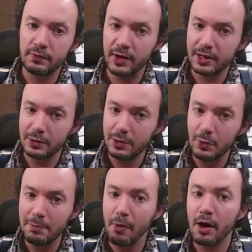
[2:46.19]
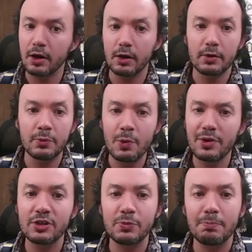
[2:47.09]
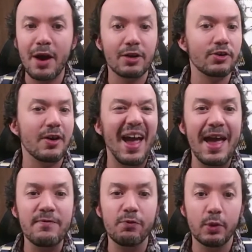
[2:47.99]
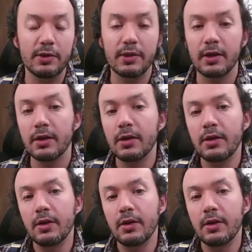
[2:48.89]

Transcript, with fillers: Finally, we monitor, and we want to monitor everything.